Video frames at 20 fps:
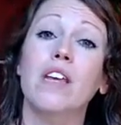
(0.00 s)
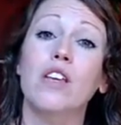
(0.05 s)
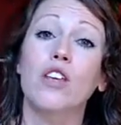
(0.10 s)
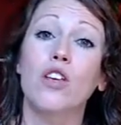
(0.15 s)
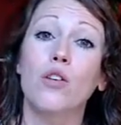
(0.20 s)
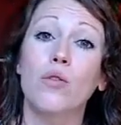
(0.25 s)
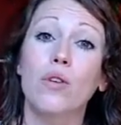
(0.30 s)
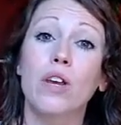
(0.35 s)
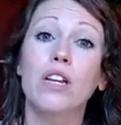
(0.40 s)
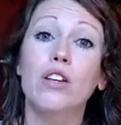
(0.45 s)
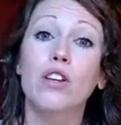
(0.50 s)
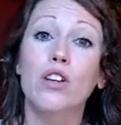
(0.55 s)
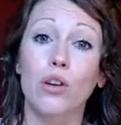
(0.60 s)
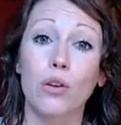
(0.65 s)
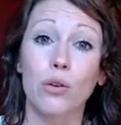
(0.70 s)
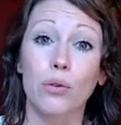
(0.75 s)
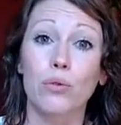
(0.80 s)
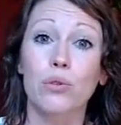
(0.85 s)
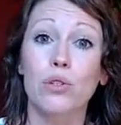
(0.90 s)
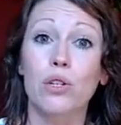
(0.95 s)
that you can
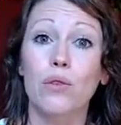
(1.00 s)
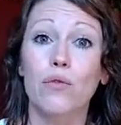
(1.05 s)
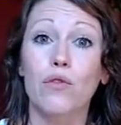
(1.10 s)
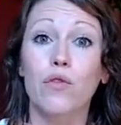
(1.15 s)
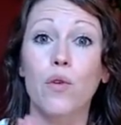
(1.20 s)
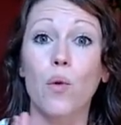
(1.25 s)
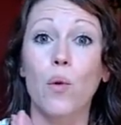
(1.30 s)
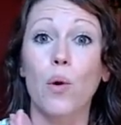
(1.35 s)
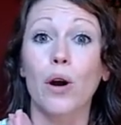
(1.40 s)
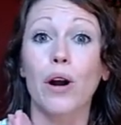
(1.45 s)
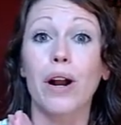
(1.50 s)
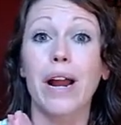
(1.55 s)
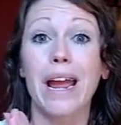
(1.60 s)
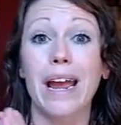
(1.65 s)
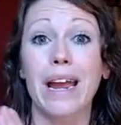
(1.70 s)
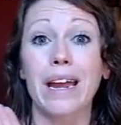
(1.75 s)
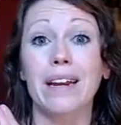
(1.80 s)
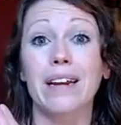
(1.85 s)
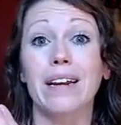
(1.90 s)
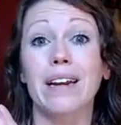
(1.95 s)
use for
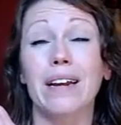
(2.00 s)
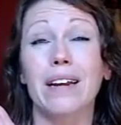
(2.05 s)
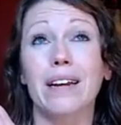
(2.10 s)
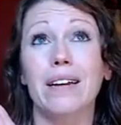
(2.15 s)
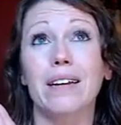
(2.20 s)
an